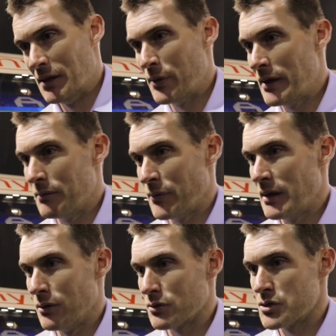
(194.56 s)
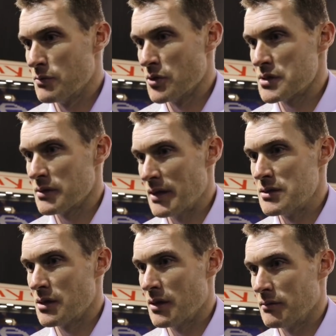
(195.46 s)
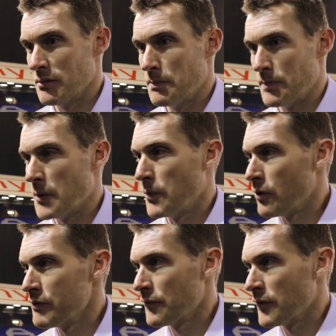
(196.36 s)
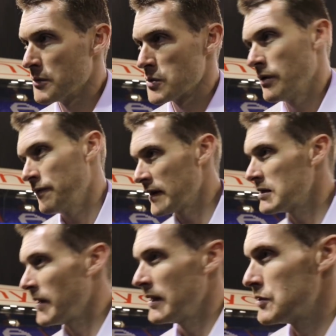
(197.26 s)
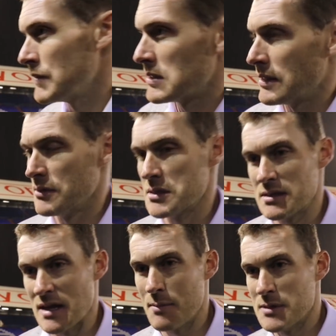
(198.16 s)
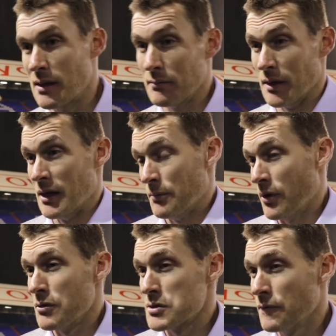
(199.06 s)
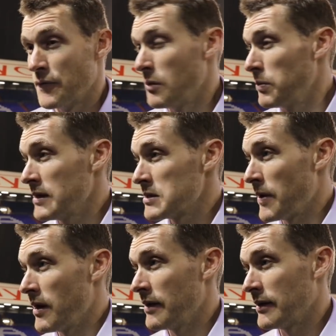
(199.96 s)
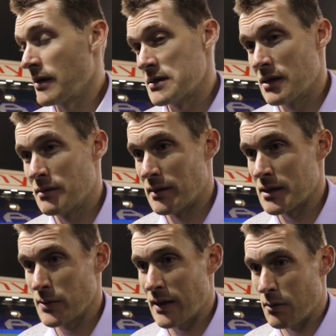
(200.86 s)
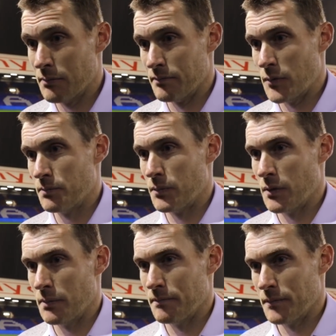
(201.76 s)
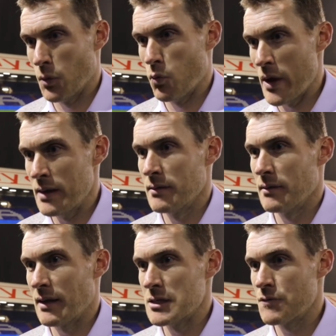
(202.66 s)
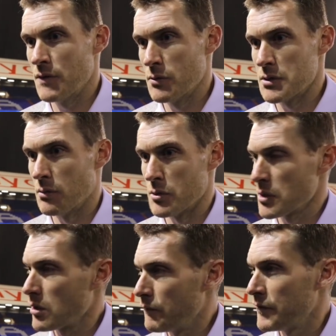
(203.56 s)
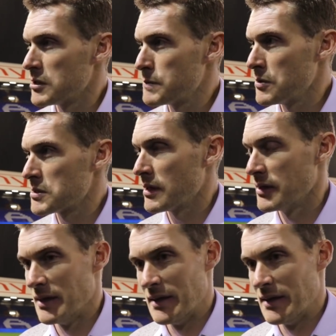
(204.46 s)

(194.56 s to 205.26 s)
We didn't we didn't look too much into the, the, the poor run of forms. We were affected by injuries and illness at times, and, and also form plays a part. And I said last week how the, the, the win against Crewe was almost a confidence booster